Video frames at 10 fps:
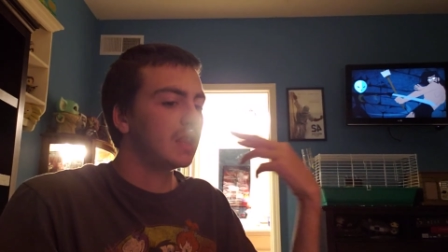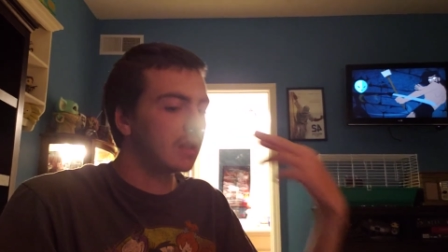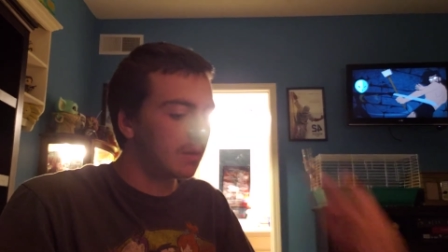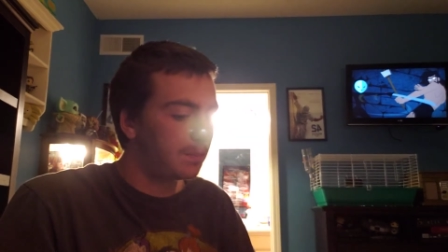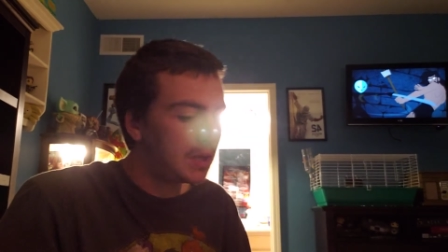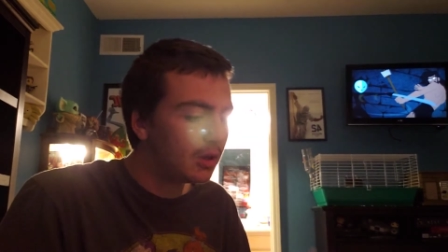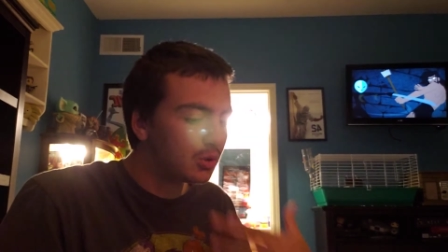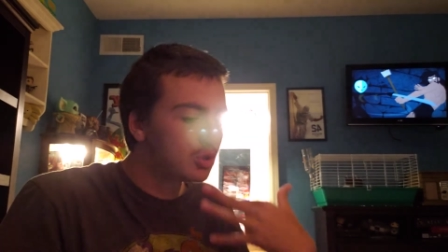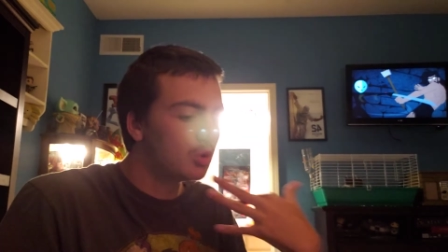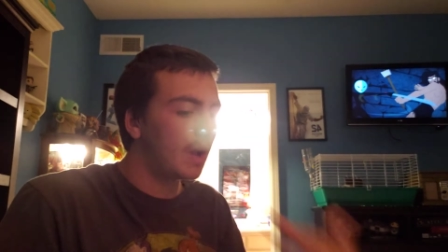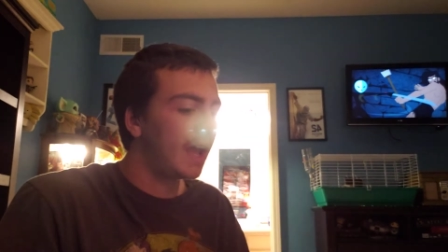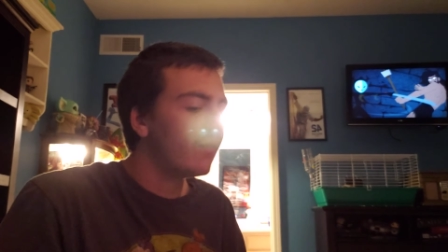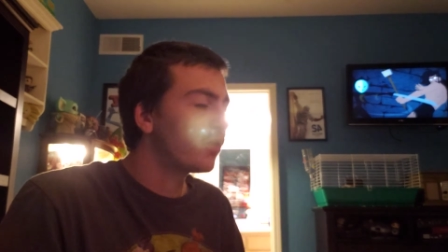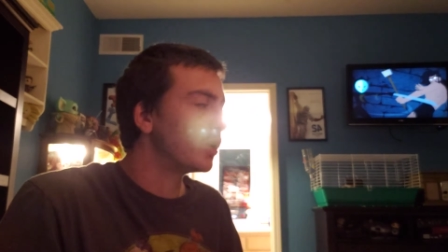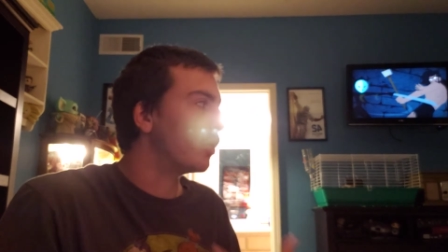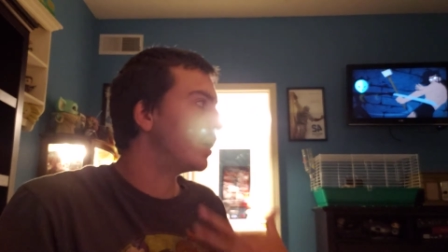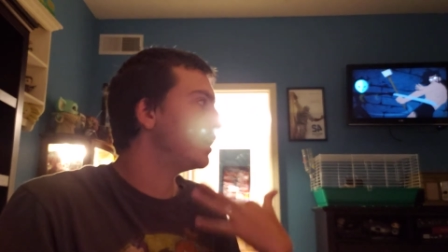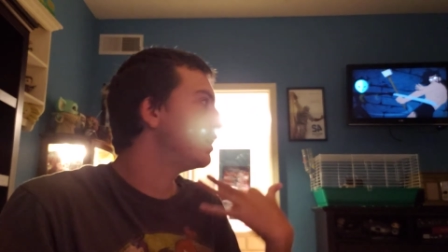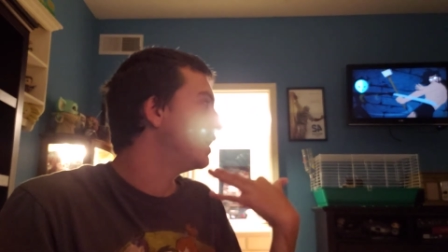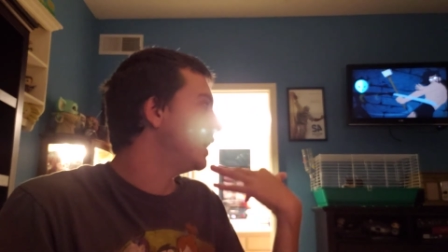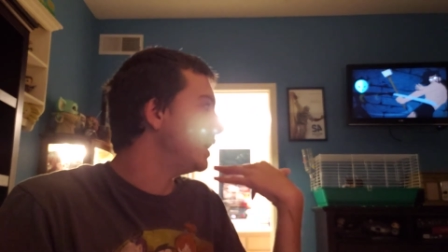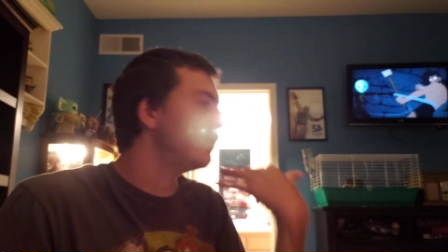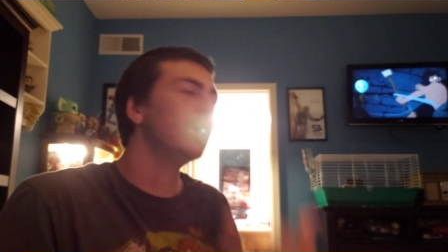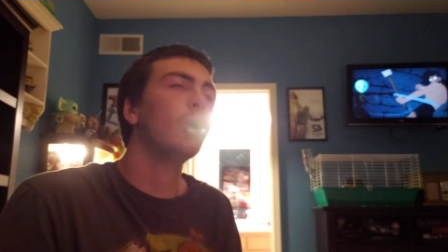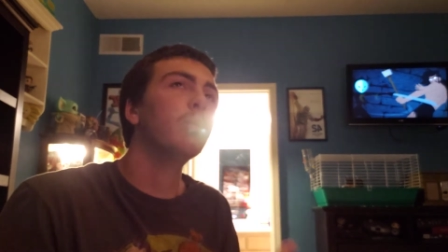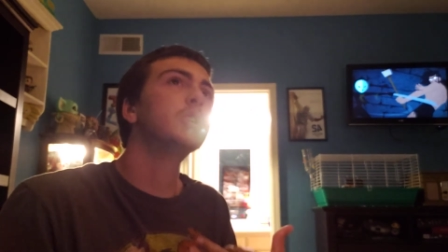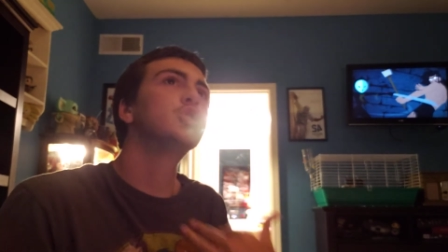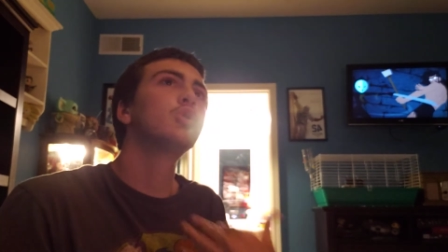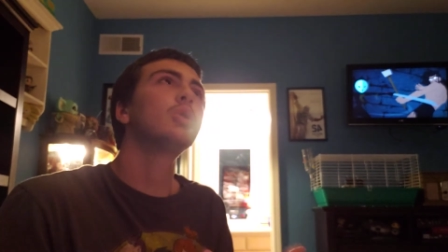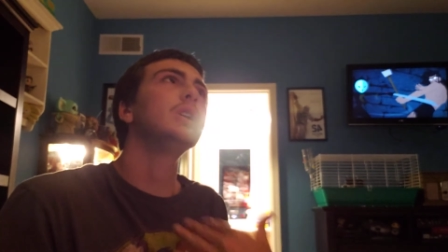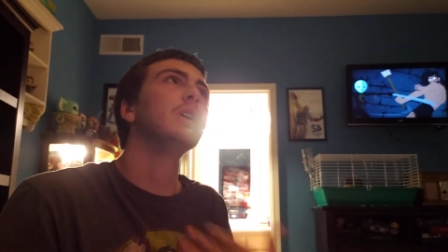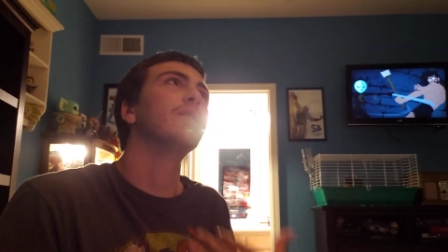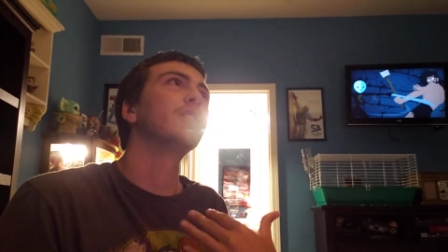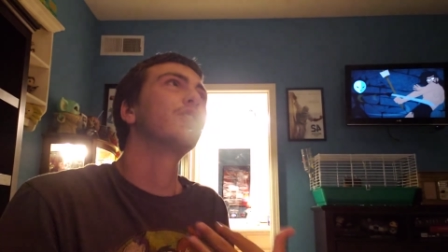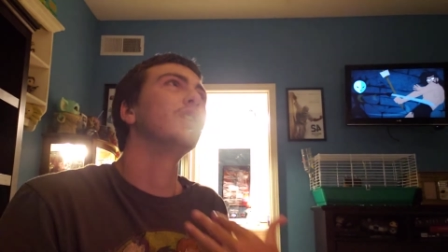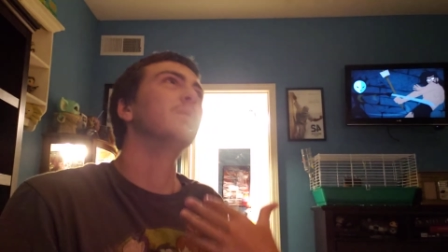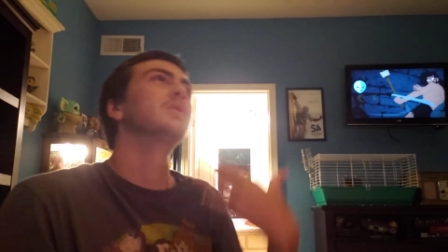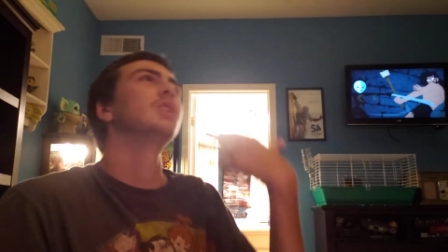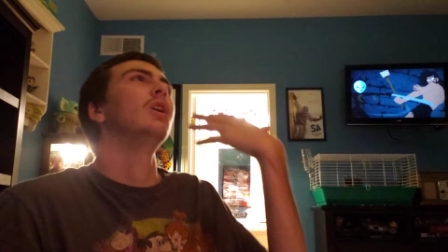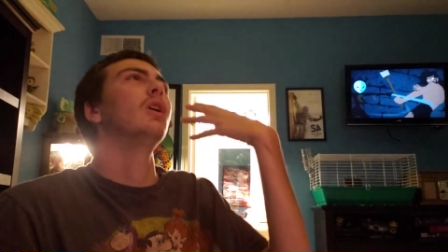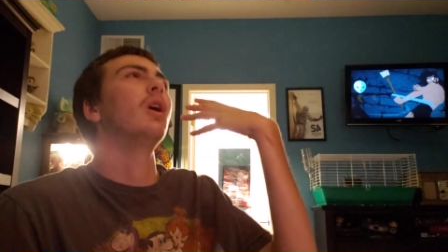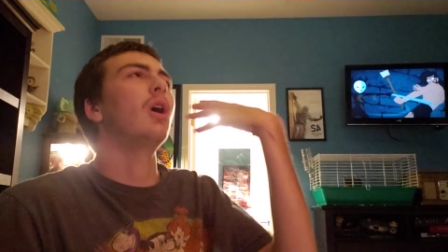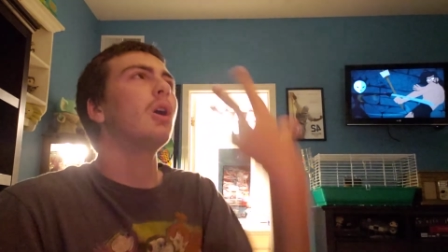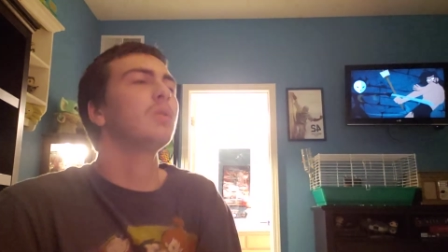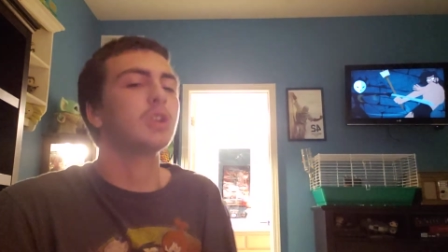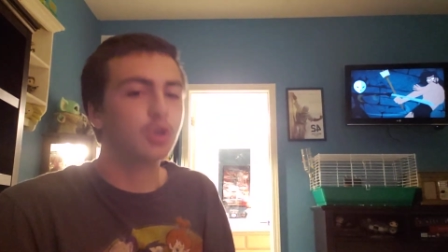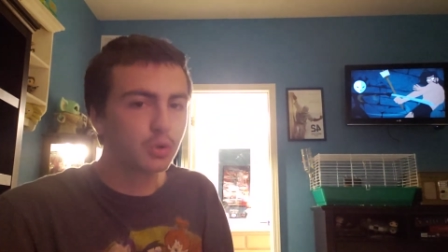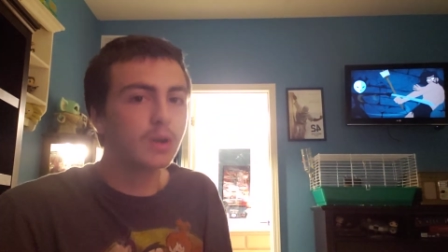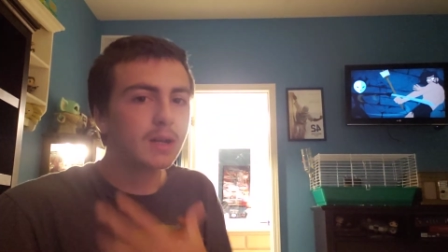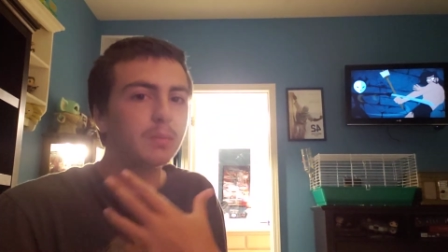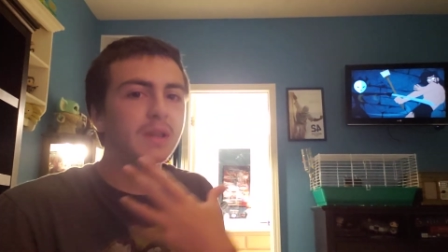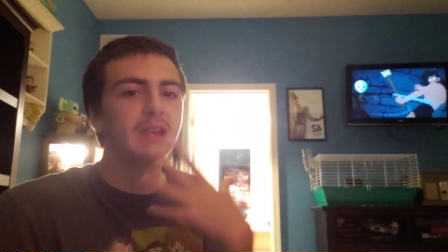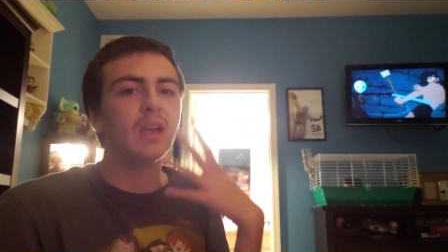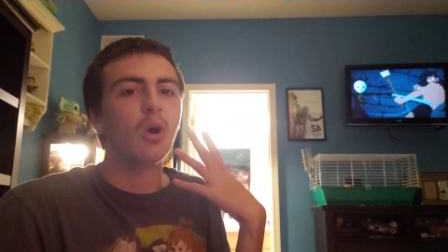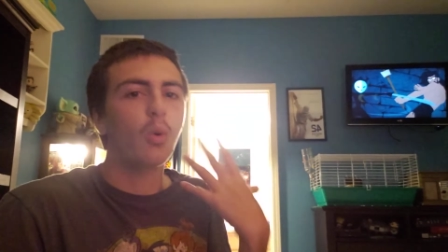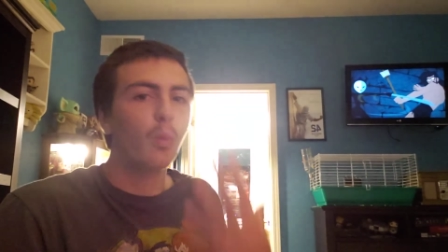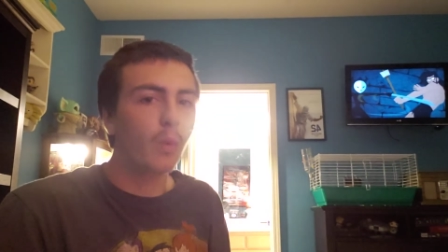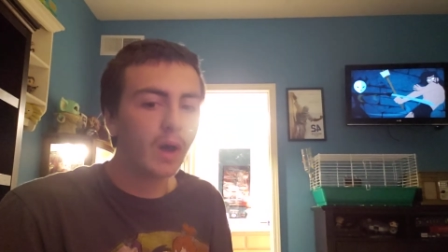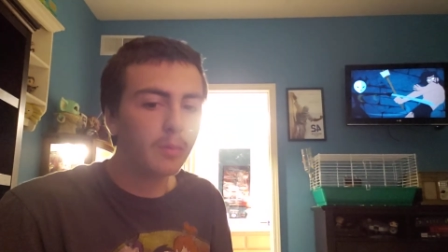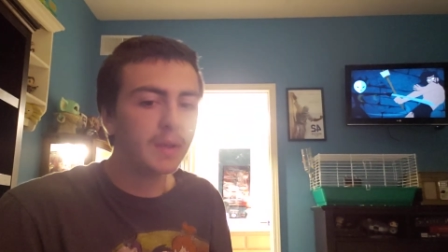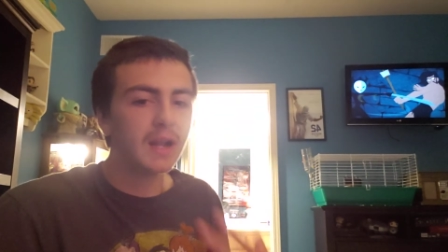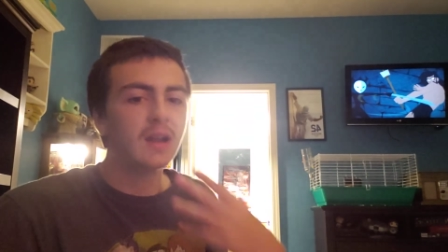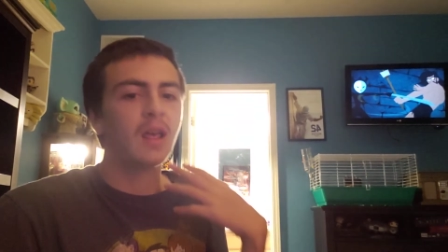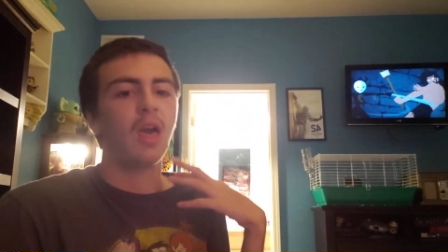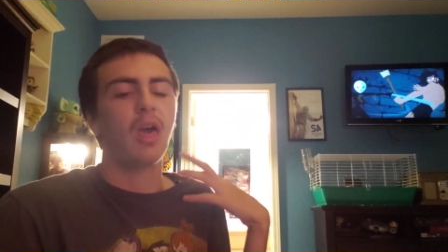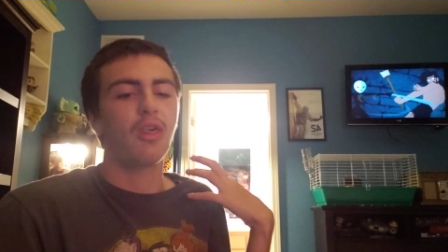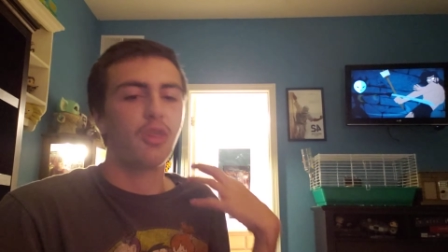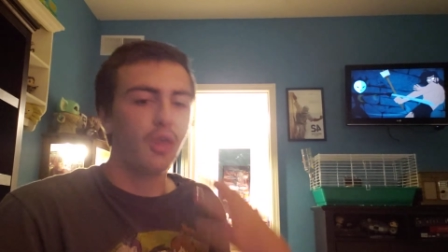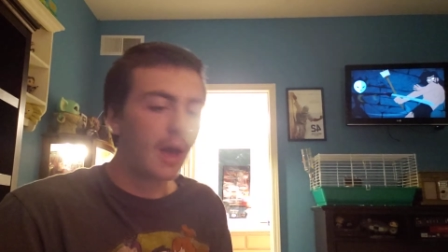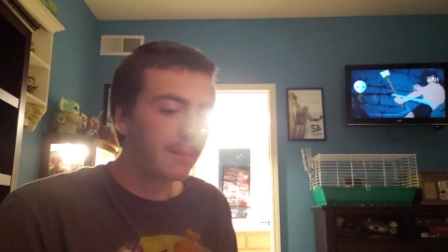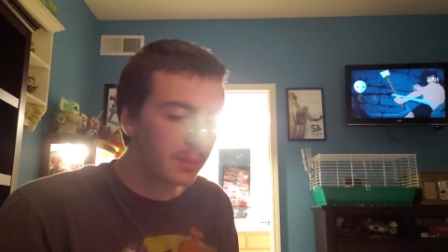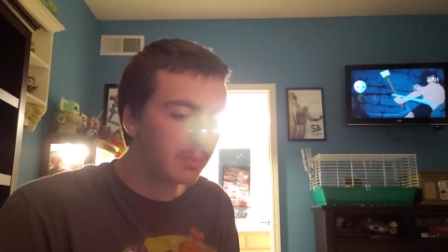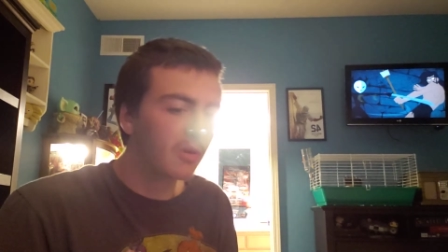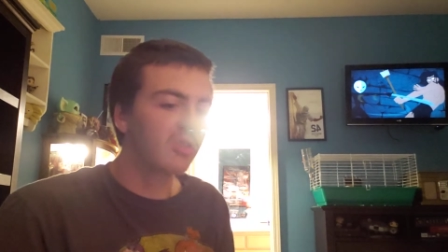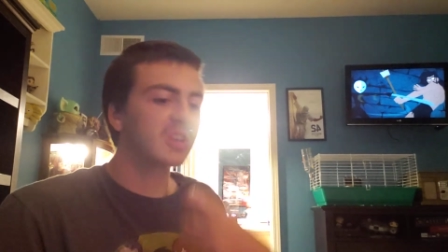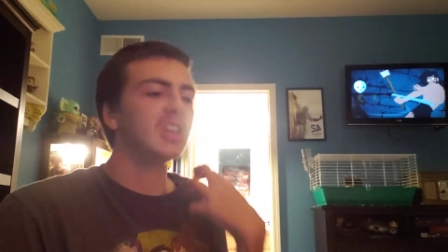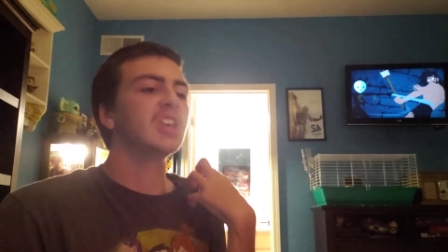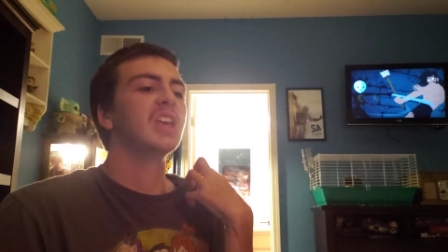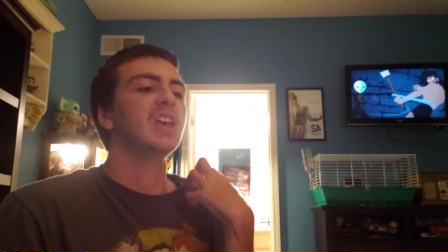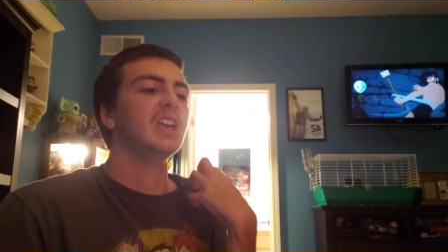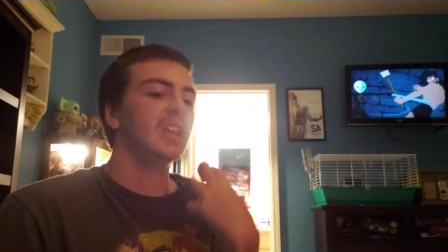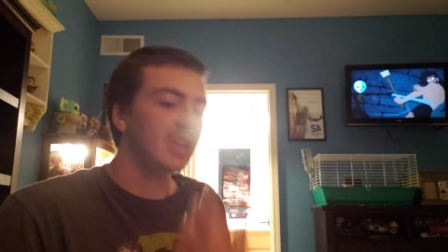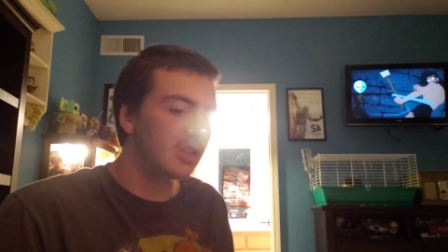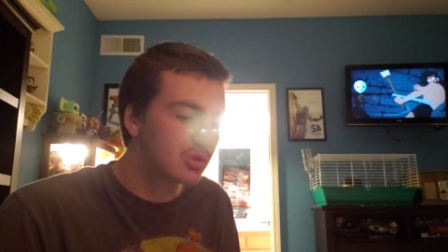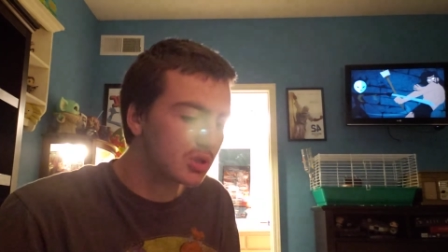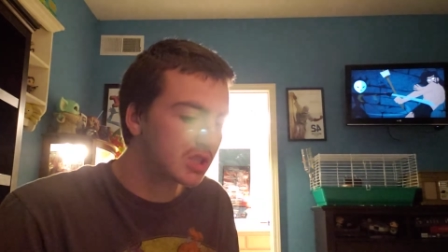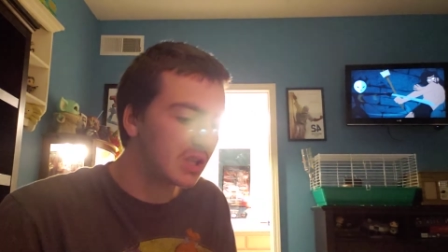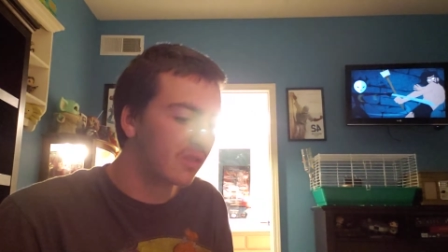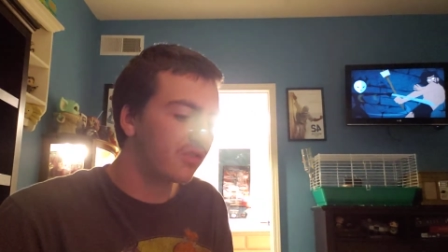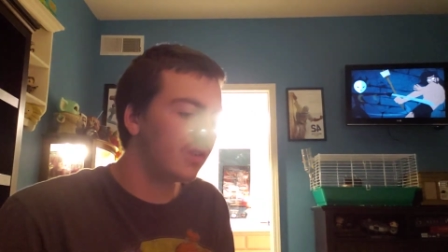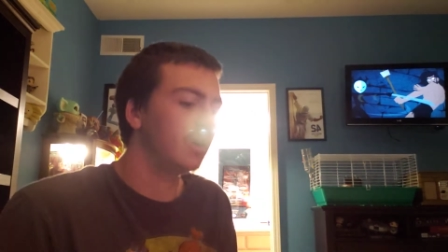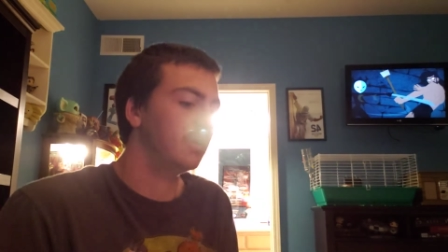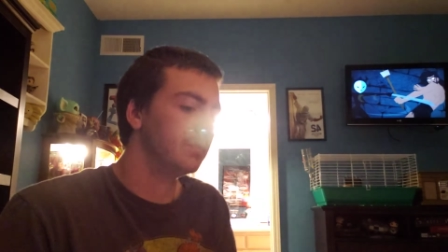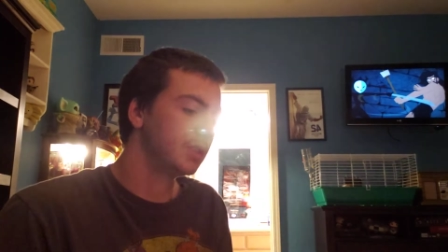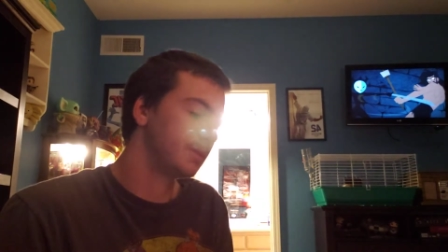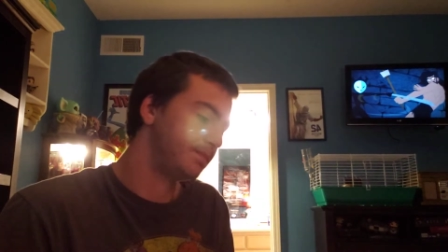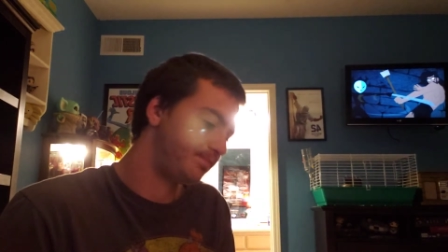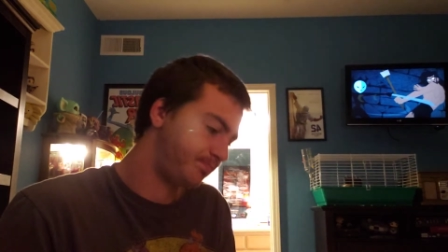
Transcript: that appeal to everyone, even though majority of his films are incredibly well-made, thought-provoking, interesting films.